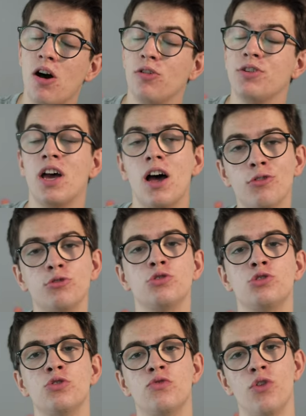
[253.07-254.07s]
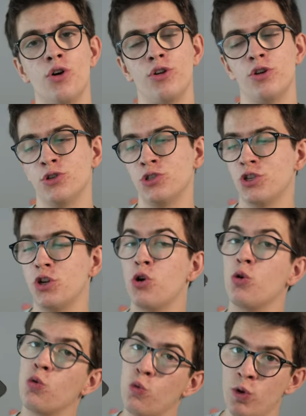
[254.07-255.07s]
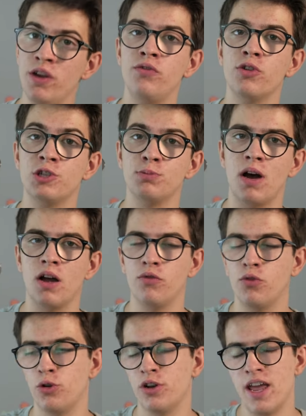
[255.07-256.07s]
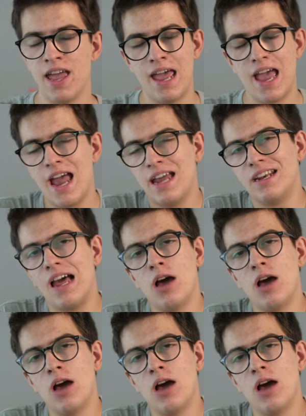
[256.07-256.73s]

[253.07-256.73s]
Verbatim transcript: been using this lens which is pretty amazing because